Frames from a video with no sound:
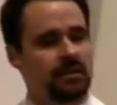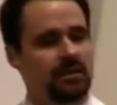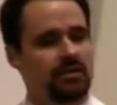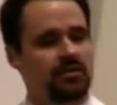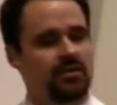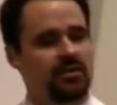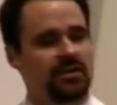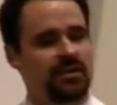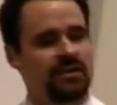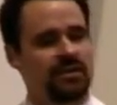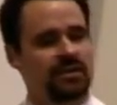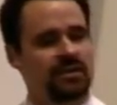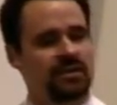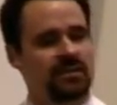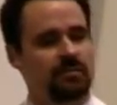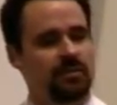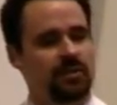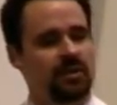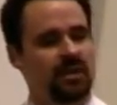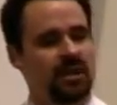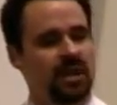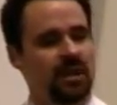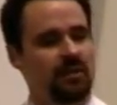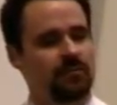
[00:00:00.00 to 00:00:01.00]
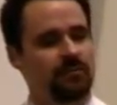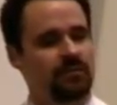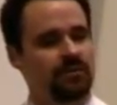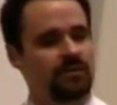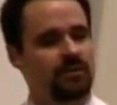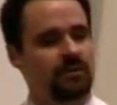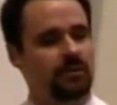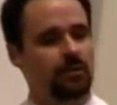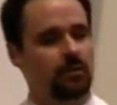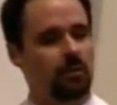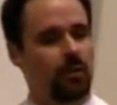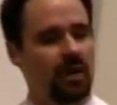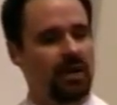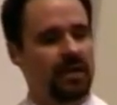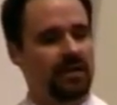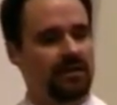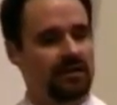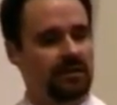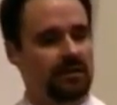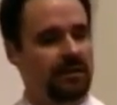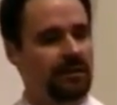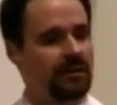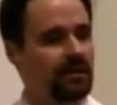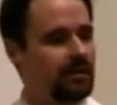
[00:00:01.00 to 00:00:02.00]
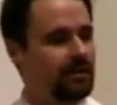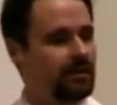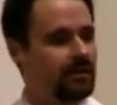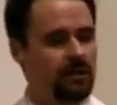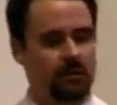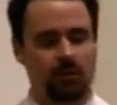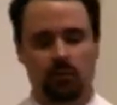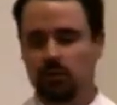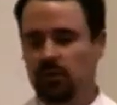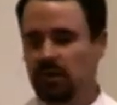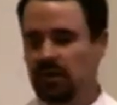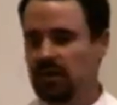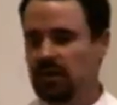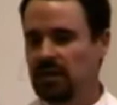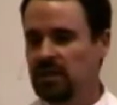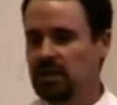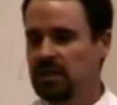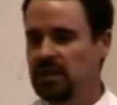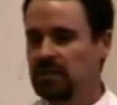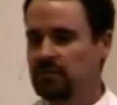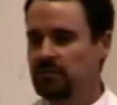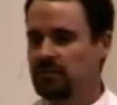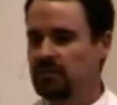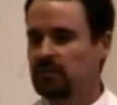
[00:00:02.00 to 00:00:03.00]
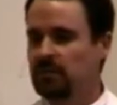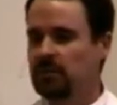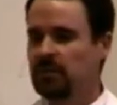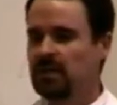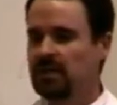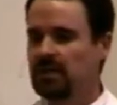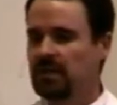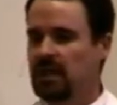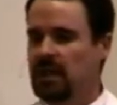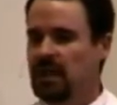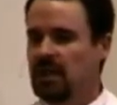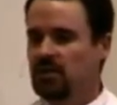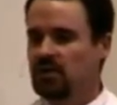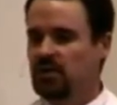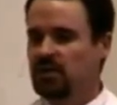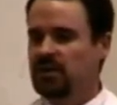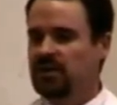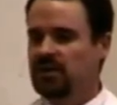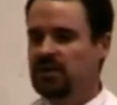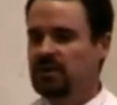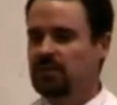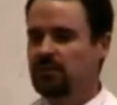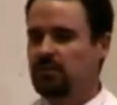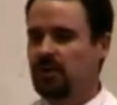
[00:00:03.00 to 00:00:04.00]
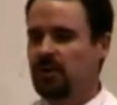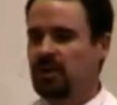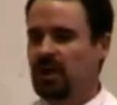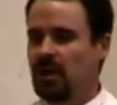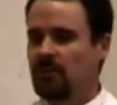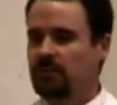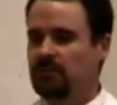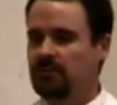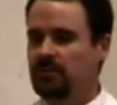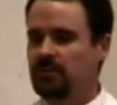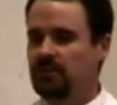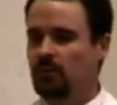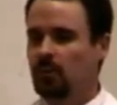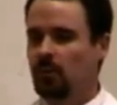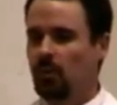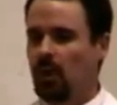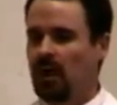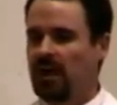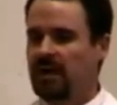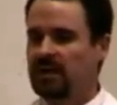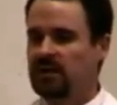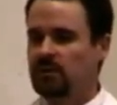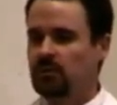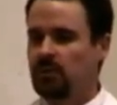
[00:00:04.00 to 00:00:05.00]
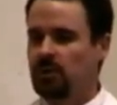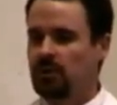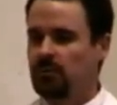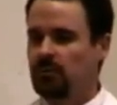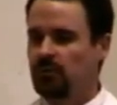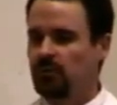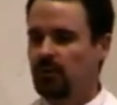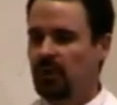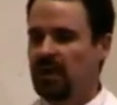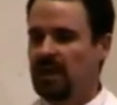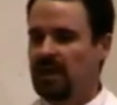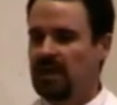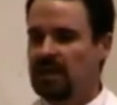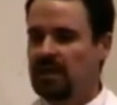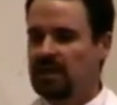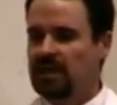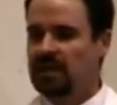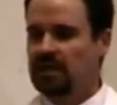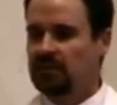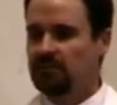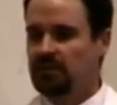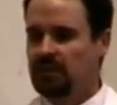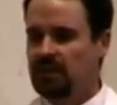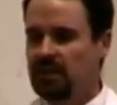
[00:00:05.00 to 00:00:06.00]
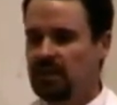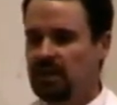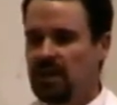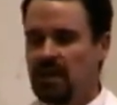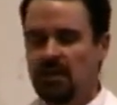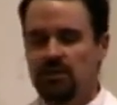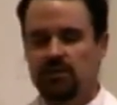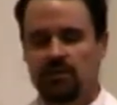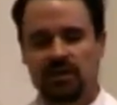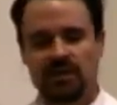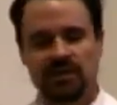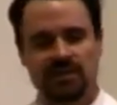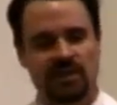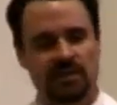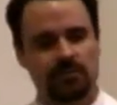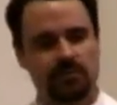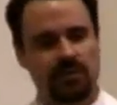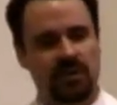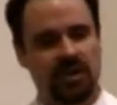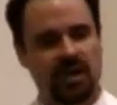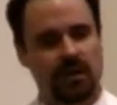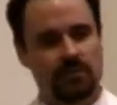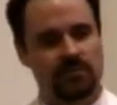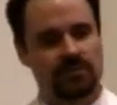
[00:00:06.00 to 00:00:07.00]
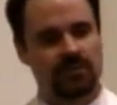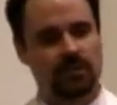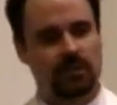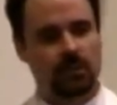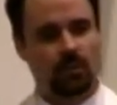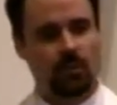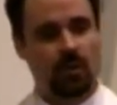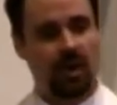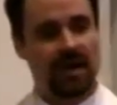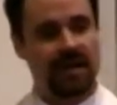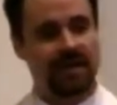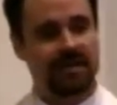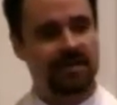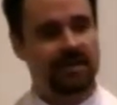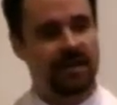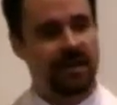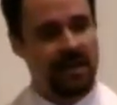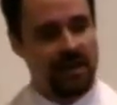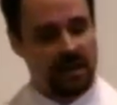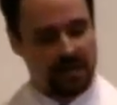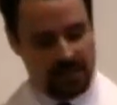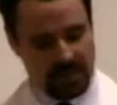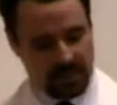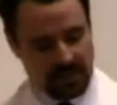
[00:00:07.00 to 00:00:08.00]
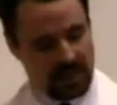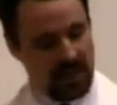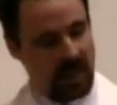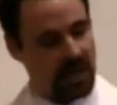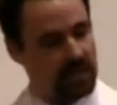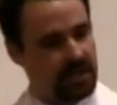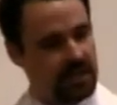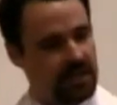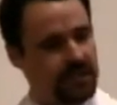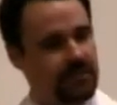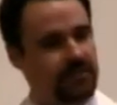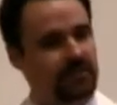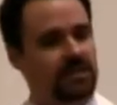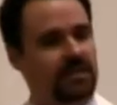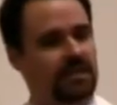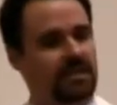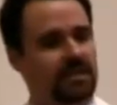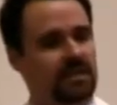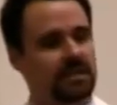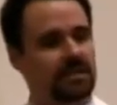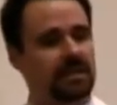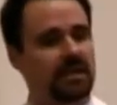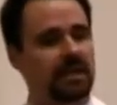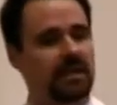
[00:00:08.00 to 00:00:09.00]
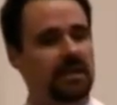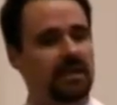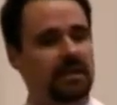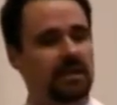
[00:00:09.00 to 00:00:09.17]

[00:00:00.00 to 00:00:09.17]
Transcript: Jesus becomes the white we need him to be. Jesus becomes the white we pray he can be. Jesus becomes the white that God gives us.